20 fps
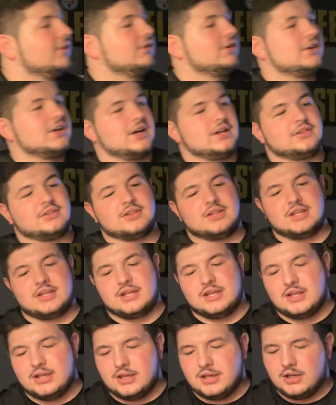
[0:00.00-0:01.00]
you got
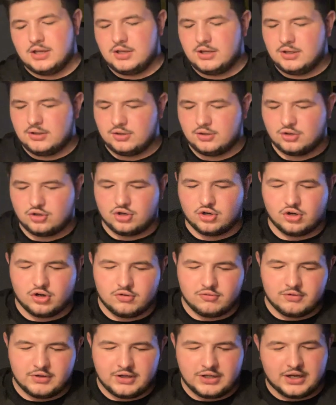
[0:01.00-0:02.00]
the
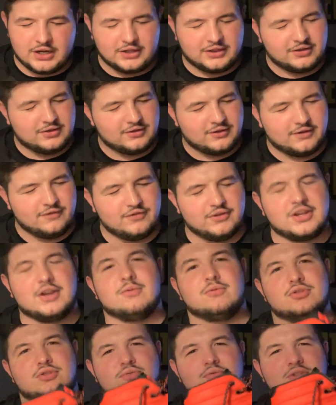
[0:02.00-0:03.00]
Curry, I, I
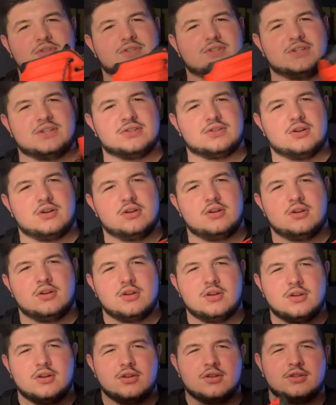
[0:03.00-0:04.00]
forget which ones these are.
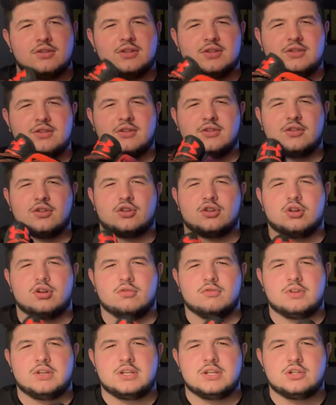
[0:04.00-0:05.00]
I think they're the
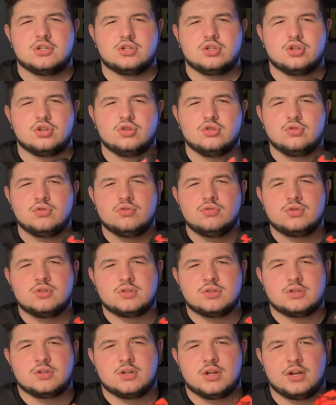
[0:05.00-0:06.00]
Curry
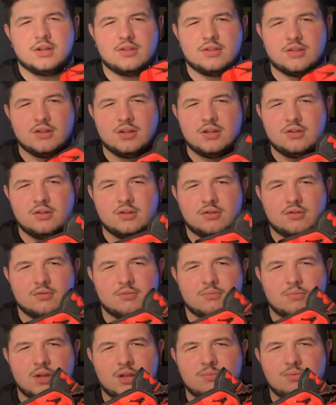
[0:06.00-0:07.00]
2s, I think,
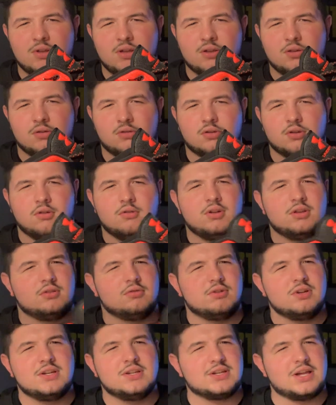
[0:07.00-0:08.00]
maybe? Curry
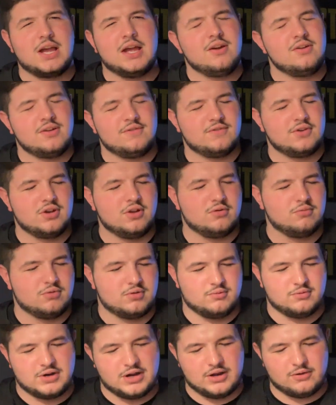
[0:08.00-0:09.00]
3s? I don't even know
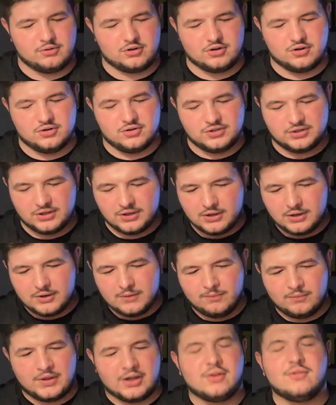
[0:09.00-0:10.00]
where we're at with Curry's.
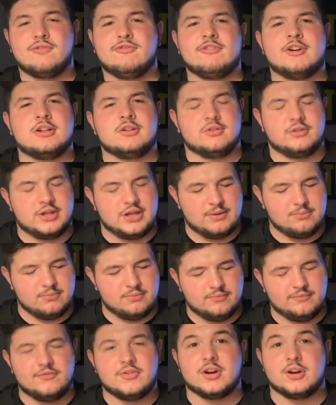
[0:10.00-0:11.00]
I don't follow that
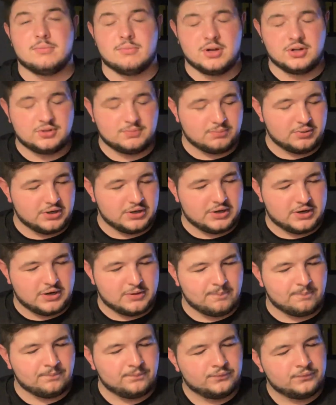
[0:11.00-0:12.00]
very much, but,
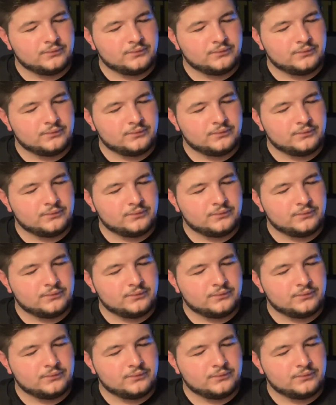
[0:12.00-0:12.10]
um,